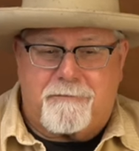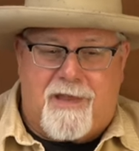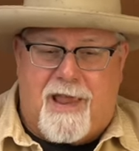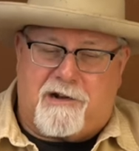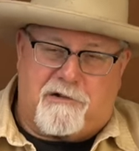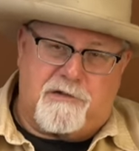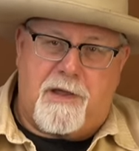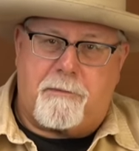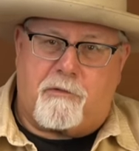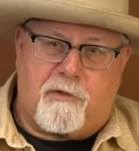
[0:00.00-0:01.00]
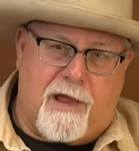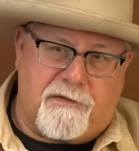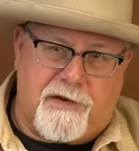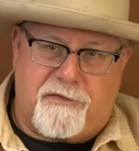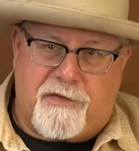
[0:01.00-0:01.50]
had a lip
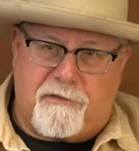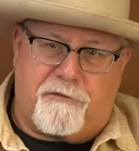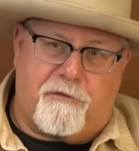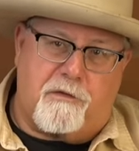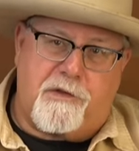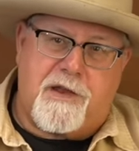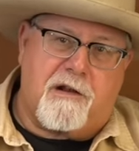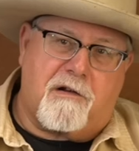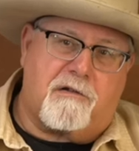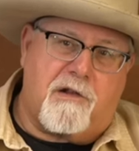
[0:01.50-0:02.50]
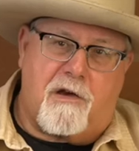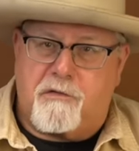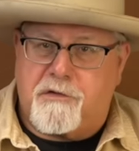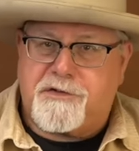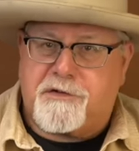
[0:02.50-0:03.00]
around it that fully
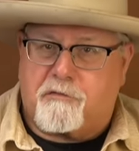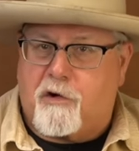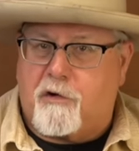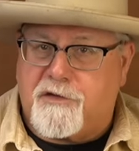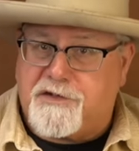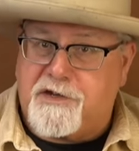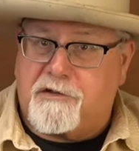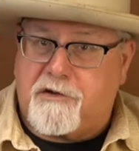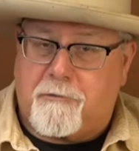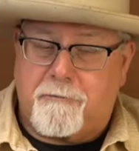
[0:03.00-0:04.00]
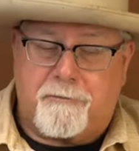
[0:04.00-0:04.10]
enclosed the rear of the cylinder,